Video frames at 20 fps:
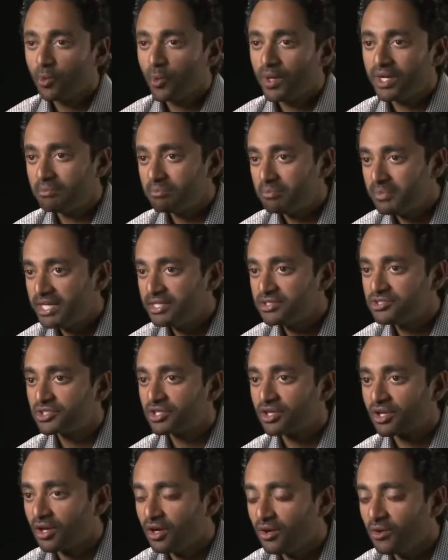what it means
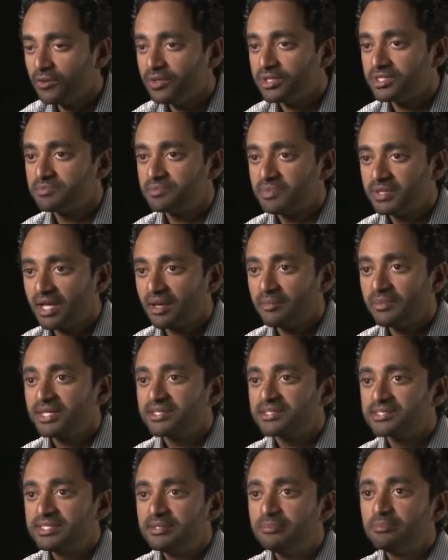to code is becoming
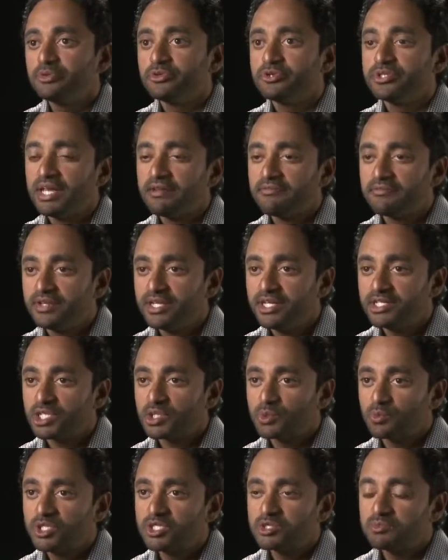a simpler
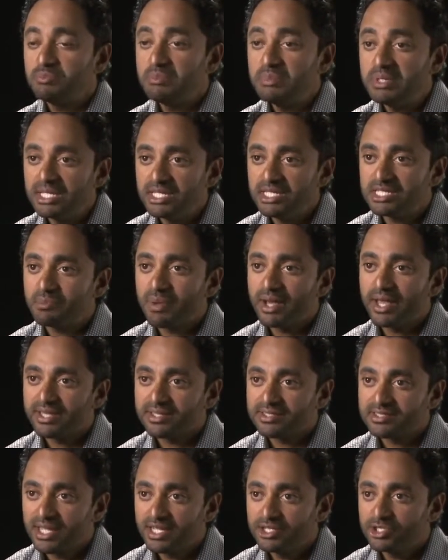definition, which means by
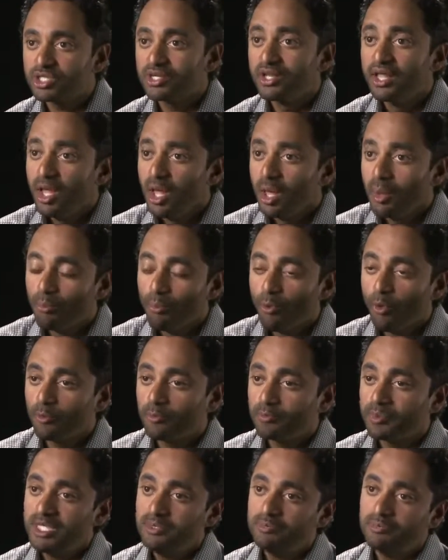extension, more
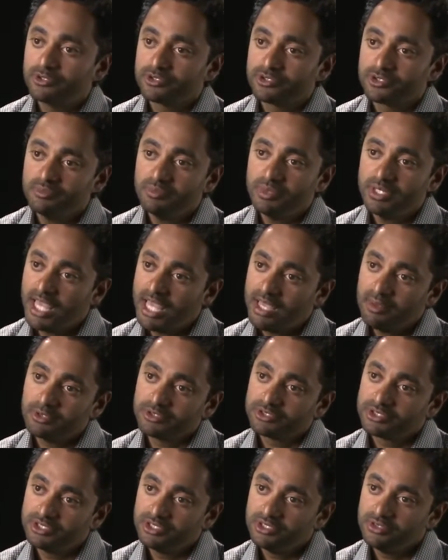people should be
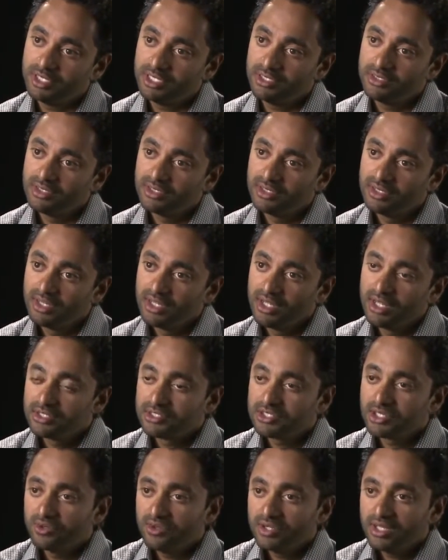able to do it.
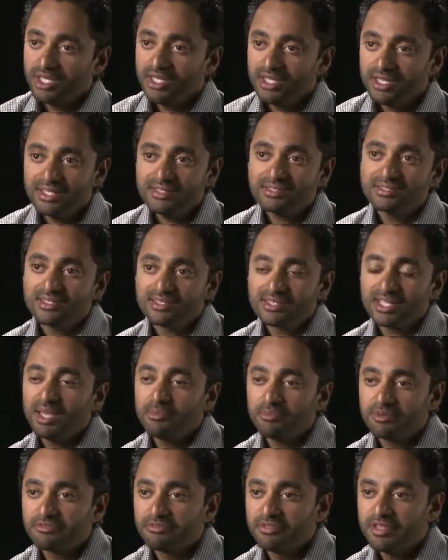So it is the
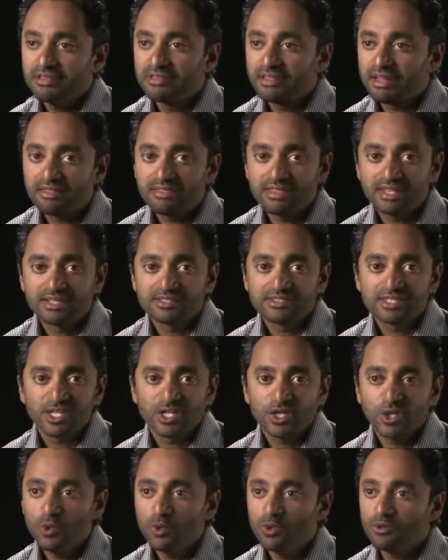type of thing that I think is
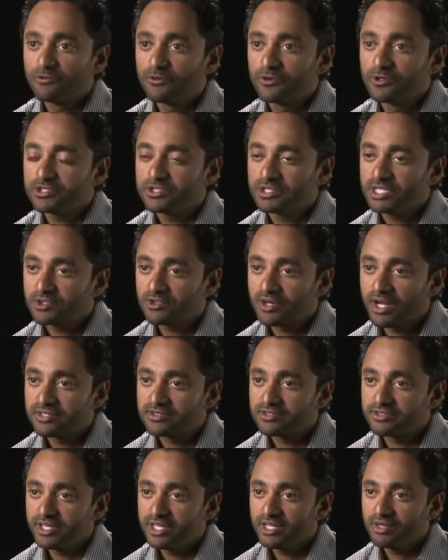like universally
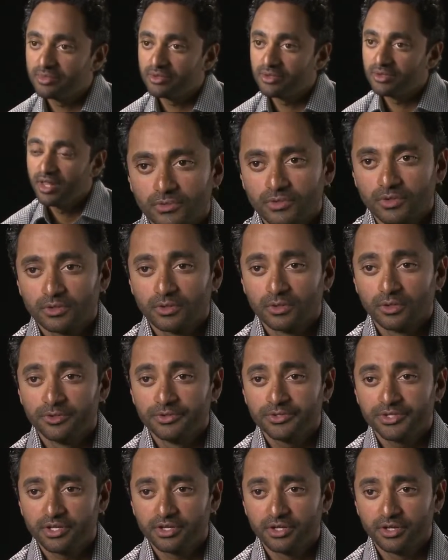translatable. Learn
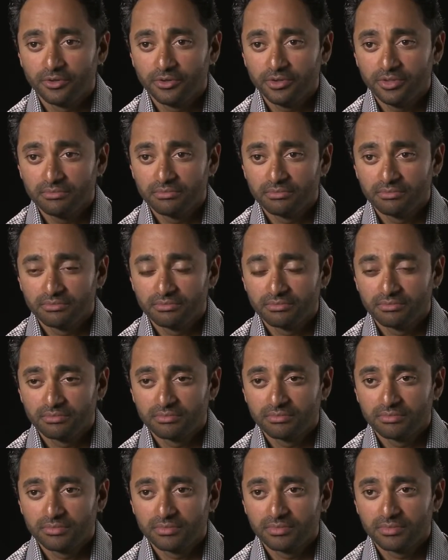to code.
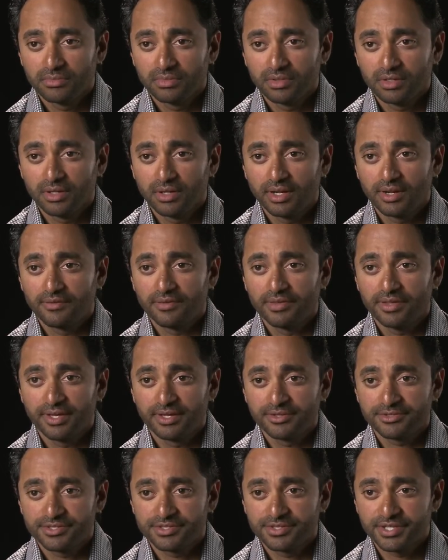Everything
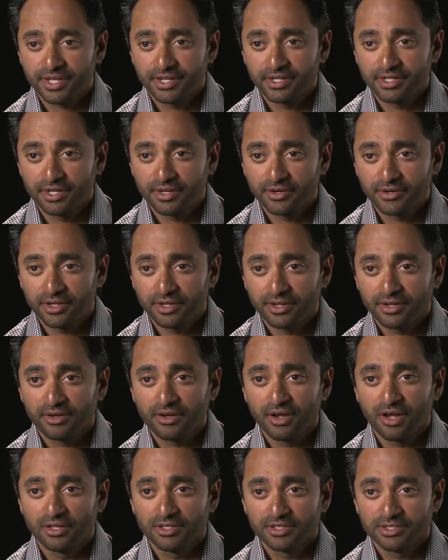else is secondary.
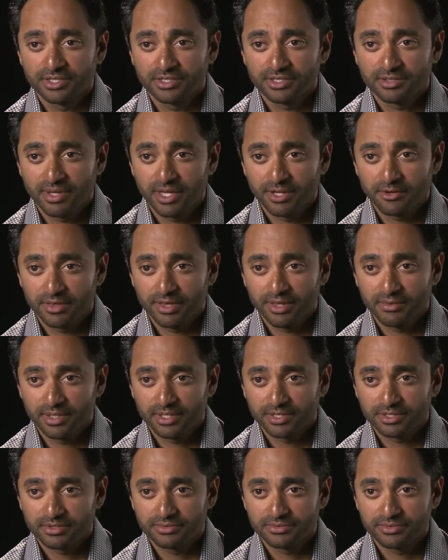College doesn't matter that
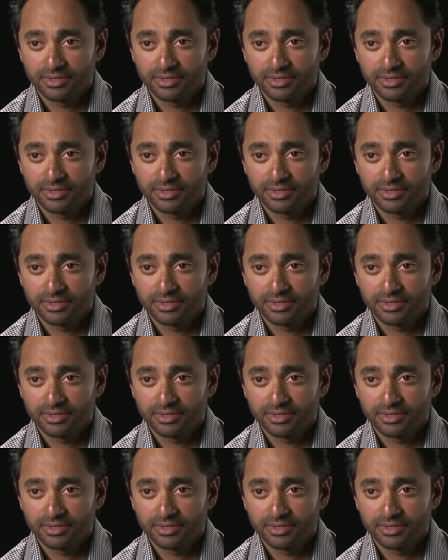much.